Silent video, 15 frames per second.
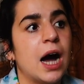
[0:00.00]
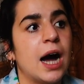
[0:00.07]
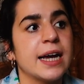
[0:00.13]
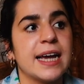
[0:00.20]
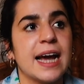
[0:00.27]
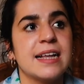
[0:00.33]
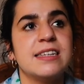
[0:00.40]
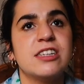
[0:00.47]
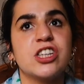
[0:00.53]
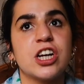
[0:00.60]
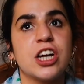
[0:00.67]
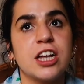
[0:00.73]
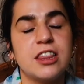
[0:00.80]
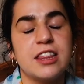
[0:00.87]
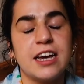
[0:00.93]
it's a
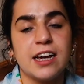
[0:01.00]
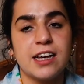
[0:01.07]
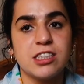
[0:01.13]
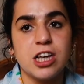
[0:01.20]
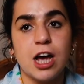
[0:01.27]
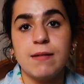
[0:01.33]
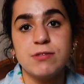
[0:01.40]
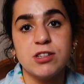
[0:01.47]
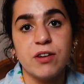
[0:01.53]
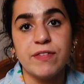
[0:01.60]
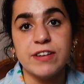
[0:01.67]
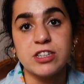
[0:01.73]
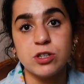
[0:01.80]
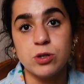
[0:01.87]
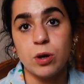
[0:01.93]
good thing in terms of
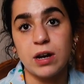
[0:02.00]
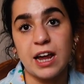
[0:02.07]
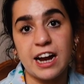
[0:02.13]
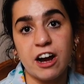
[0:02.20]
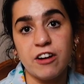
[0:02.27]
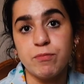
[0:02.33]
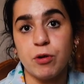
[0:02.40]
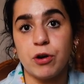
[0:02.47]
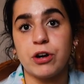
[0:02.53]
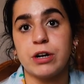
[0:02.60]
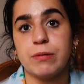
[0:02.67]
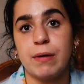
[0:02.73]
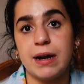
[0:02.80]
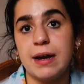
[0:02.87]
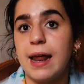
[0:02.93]
it's not like I've
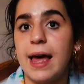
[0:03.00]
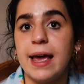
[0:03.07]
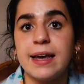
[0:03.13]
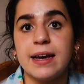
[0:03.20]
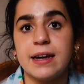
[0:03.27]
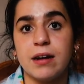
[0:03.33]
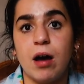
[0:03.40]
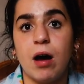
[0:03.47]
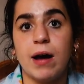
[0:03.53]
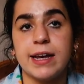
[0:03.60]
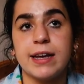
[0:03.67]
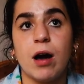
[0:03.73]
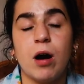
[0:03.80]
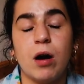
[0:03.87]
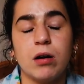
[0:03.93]
broken my leg and I
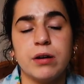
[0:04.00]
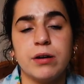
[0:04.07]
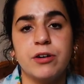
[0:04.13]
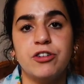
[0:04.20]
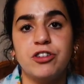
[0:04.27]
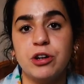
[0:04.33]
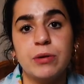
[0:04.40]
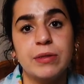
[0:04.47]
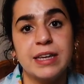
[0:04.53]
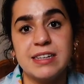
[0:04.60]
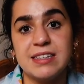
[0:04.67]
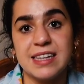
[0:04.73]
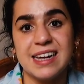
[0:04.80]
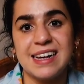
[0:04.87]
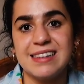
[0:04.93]
can't do
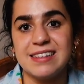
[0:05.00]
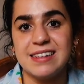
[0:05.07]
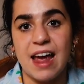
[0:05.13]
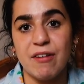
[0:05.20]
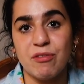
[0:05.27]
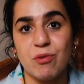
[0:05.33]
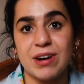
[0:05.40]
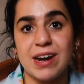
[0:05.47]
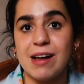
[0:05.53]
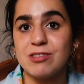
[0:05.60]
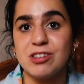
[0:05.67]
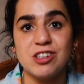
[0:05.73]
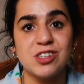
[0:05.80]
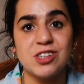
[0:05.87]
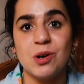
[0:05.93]
these things and everyone
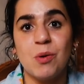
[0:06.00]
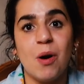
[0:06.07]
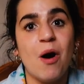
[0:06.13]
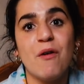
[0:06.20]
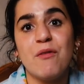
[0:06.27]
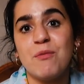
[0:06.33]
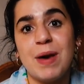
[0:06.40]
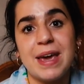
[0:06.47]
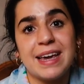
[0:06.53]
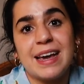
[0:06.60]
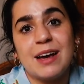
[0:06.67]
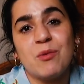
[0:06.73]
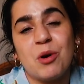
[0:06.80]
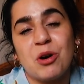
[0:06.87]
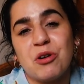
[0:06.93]
else is still off
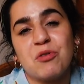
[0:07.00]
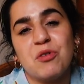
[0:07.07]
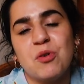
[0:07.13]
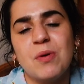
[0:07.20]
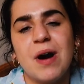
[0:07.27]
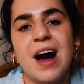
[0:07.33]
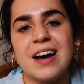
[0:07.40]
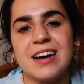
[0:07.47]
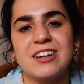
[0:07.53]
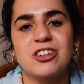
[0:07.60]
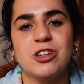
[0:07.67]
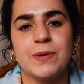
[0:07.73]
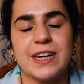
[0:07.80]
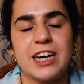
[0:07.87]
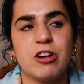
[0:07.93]
making wonderful work and
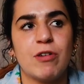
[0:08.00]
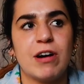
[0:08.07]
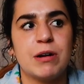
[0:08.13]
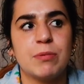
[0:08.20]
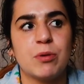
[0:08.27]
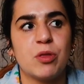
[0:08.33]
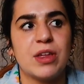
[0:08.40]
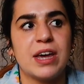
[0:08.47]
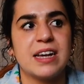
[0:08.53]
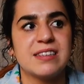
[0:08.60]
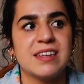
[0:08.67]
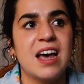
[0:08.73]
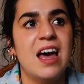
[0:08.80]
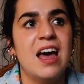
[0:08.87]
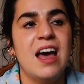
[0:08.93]
doing incredible things.